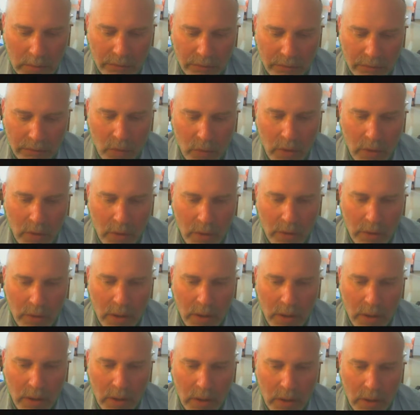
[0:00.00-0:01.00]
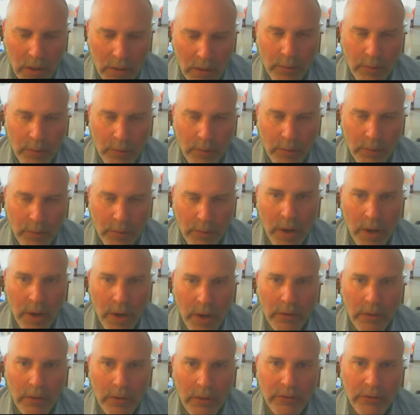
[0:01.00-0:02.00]
for uh, for
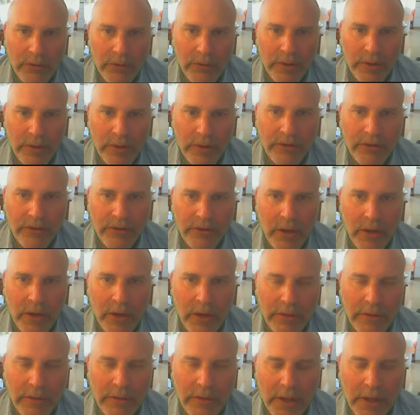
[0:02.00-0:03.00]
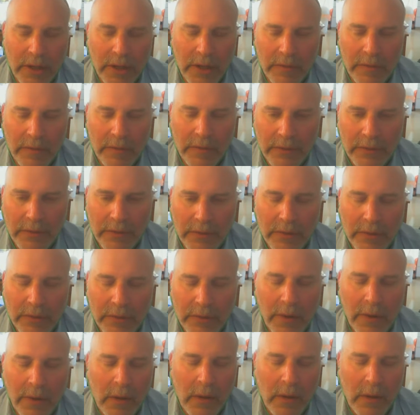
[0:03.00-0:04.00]
prayer. So please stay until the end of the lesson.
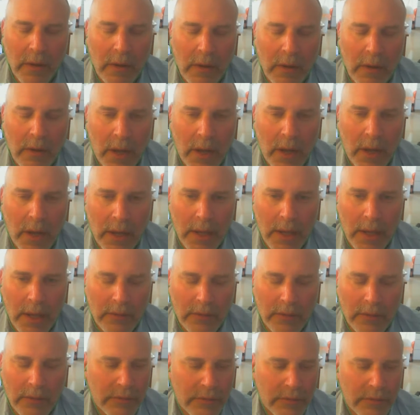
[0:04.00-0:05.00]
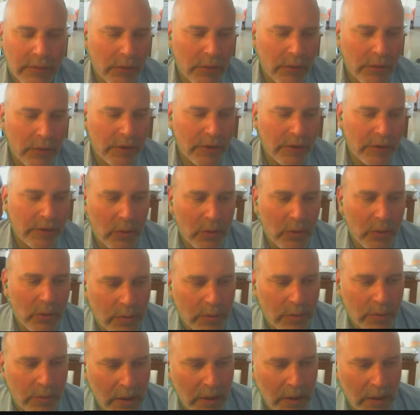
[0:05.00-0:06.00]
And also together with
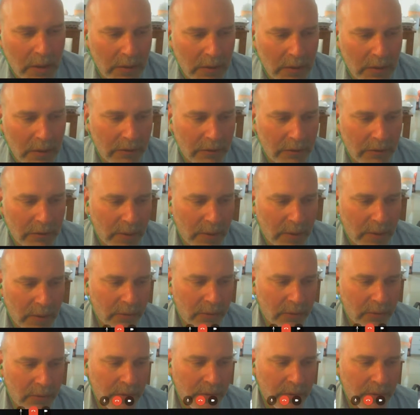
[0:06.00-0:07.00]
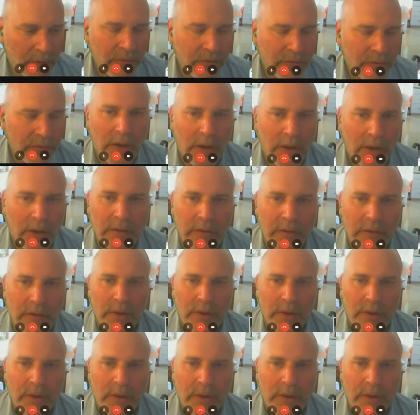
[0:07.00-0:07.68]
me is my student and friend